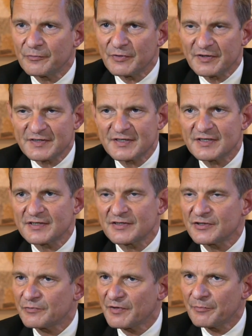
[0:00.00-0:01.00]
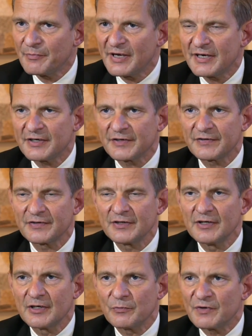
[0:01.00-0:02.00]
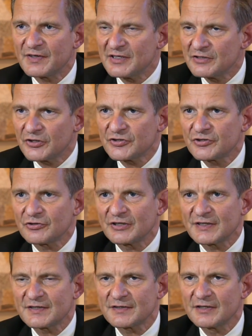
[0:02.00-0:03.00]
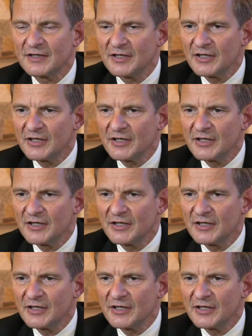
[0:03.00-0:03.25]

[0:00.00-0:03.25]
with citizens, with mayors, with industrialists,